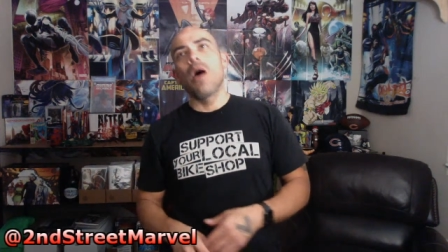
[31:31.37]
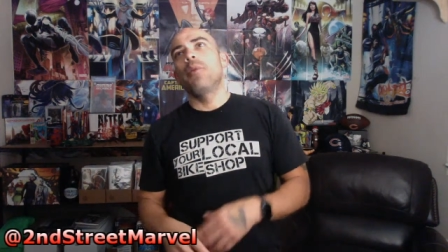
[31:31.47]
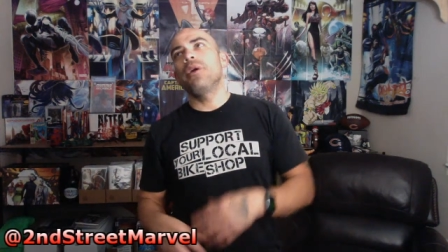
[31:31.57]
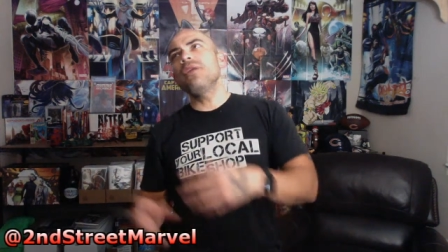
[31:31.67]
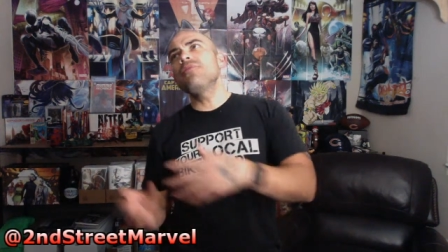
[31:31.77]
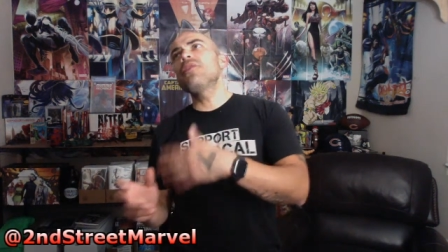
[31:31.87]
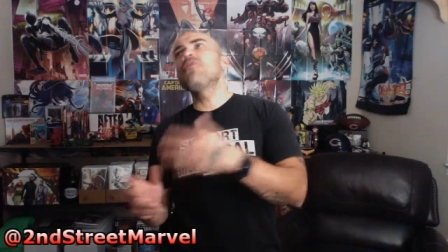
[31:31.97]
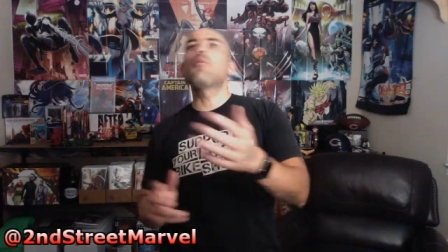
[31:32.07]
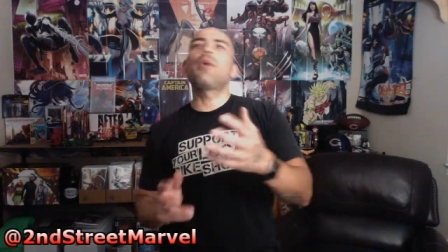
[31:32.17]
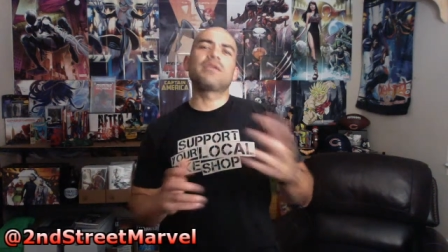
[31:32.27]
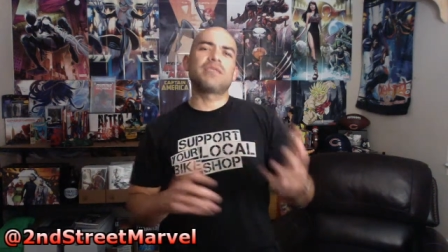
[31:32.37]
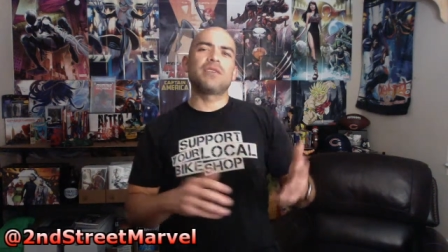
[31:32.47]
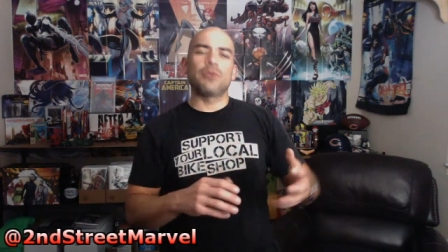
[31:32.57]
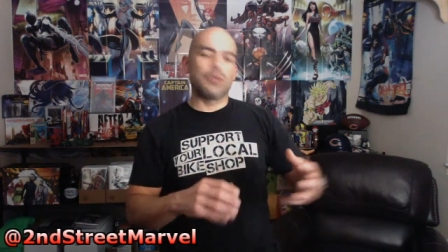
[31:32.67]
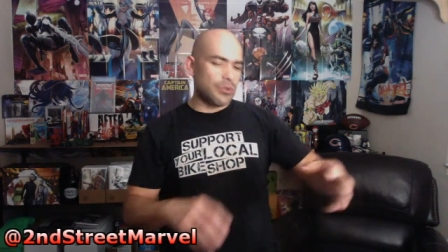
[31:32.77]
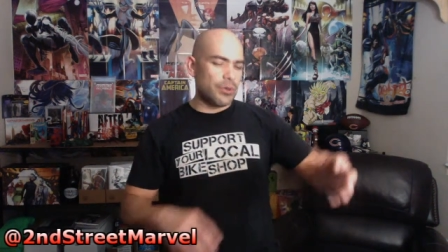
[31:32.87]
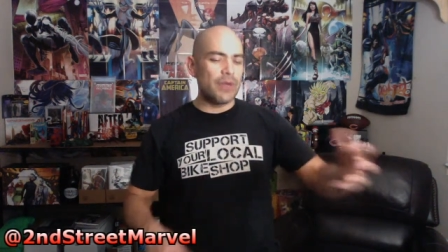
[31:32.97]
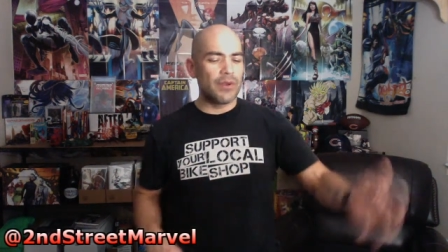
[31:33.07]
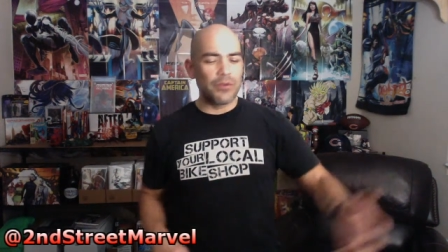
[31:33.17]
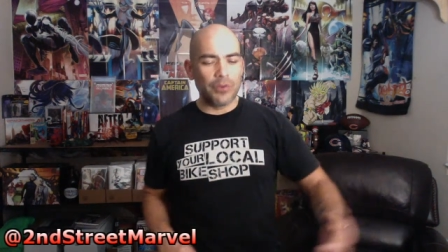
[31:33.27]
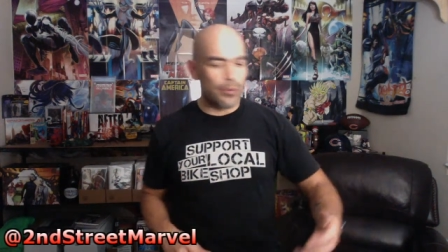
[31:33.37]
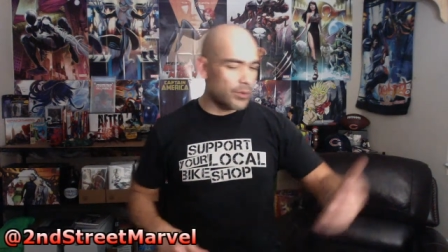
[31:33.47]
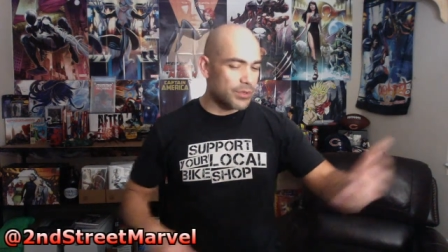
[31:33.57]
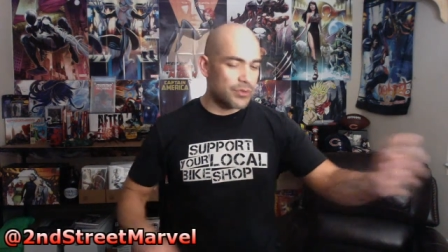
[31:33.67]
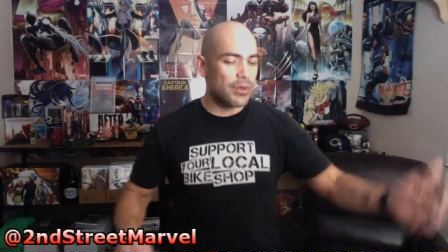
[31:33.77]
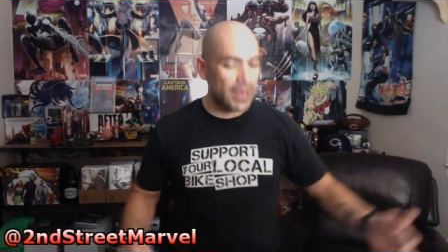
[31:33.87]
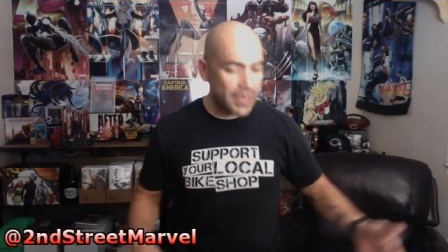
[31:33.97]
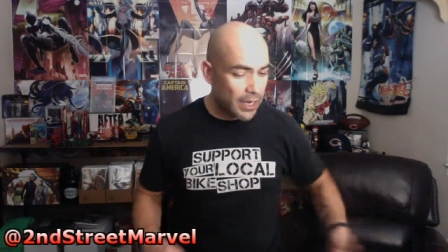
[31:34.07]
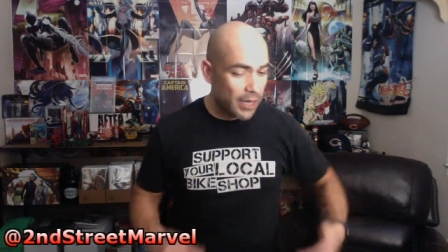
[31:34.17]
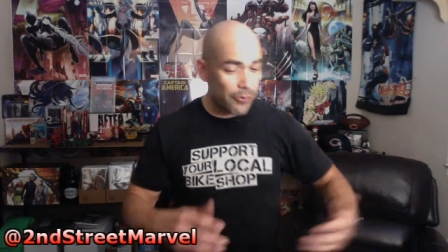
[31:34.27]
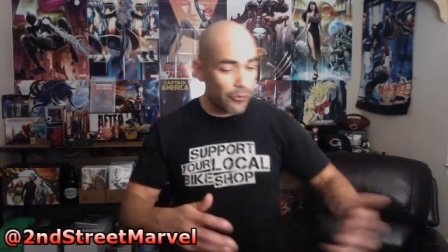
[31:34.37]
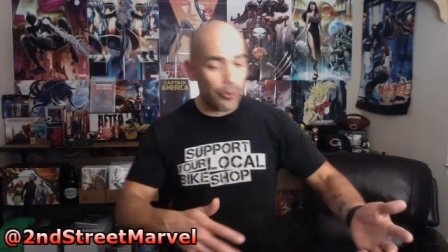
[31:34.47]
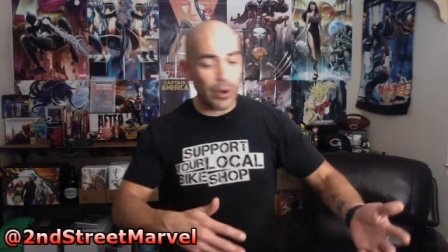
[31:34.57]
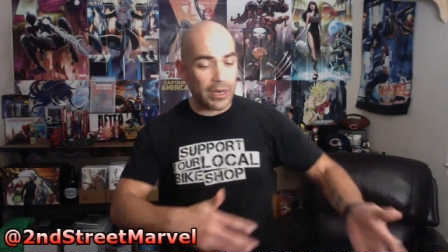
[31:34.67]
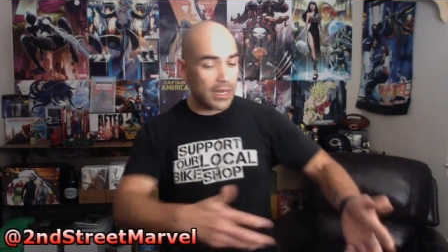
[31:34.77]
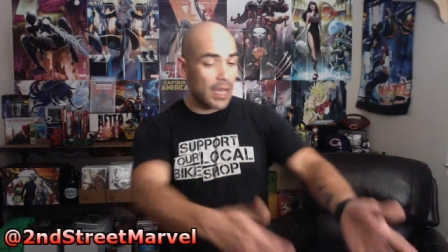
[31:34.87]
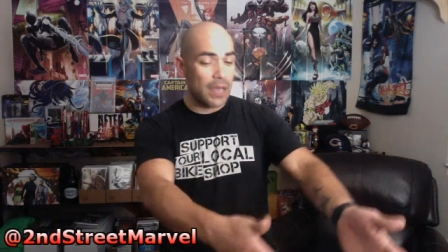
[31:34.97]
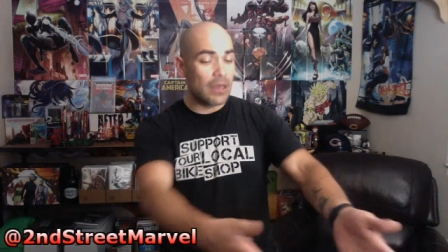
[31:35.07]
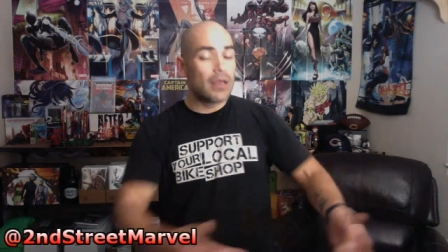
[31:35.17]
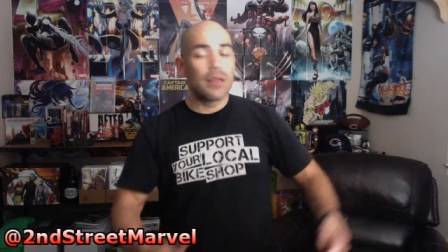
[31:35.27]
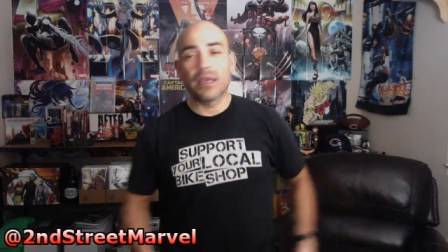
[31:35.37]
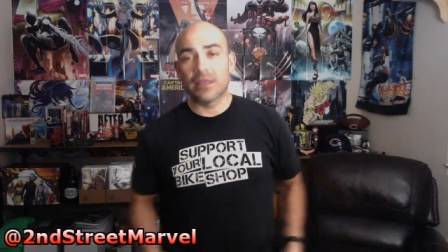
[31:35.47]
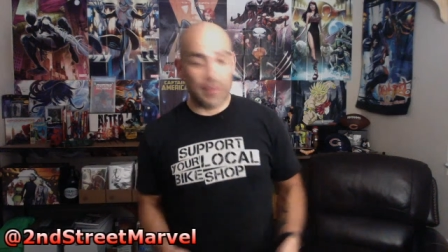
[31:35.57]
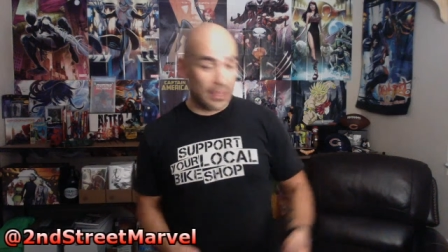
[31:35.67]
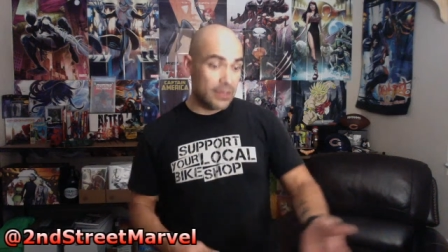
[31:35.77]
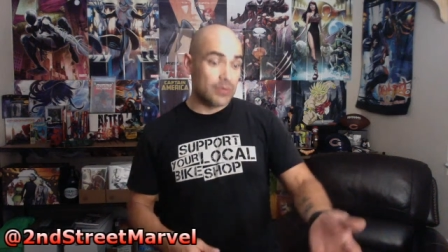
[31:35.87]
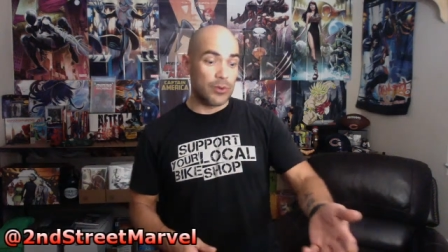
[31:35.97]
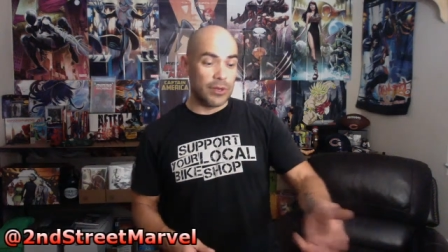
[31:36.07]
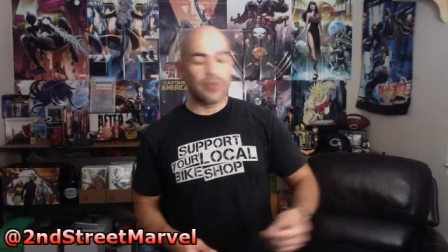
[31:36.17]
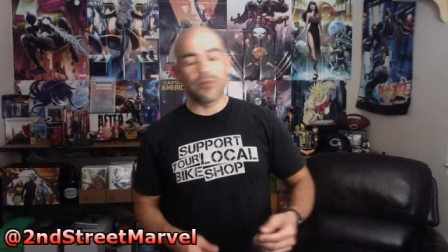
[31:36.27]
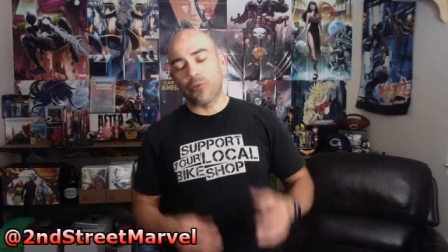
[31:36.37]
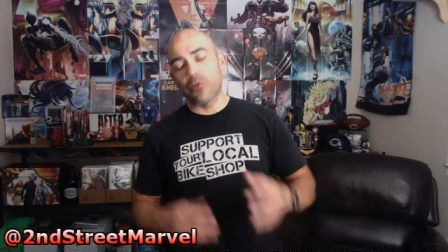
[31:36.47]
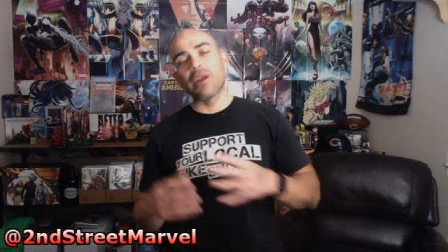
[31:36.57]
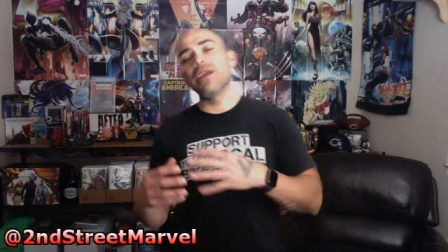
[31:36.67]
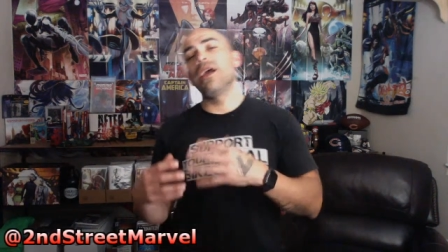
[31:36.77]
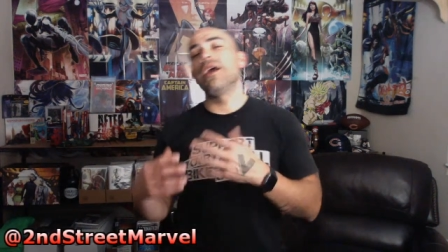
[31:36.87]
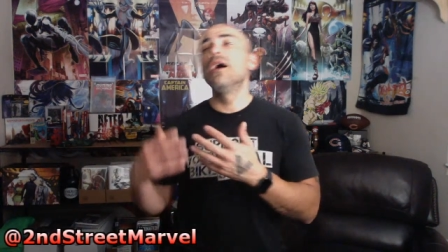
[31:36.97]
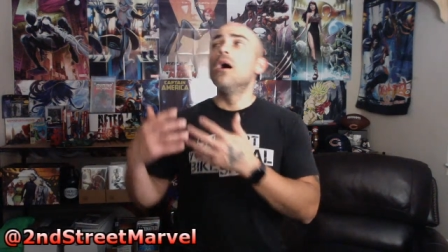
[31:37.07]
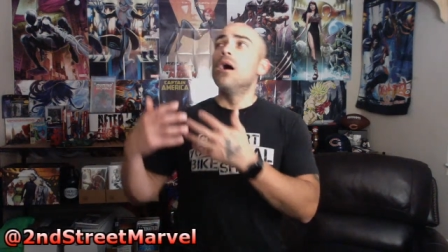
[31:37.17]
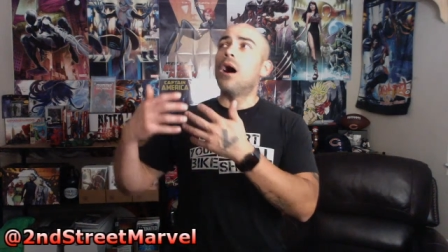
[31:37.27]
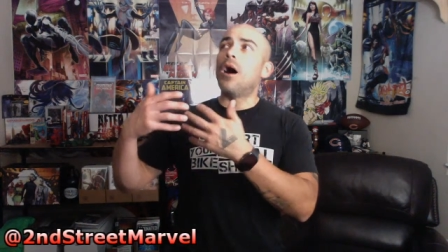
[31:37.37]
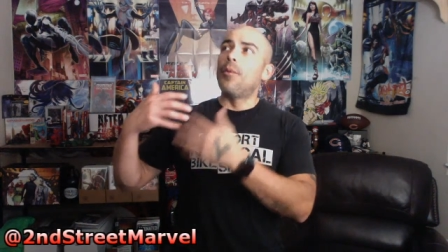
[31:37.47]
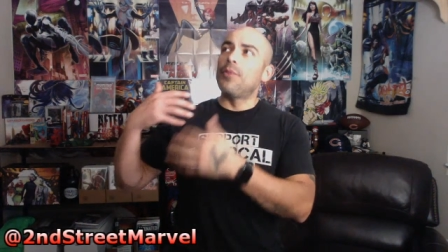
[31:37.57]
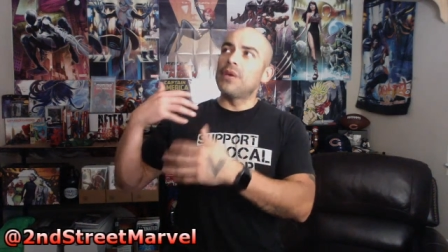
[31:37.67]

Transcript: But even if you buy a single issue, and even if it was $3.99 or $4.98, like this one is $4.98,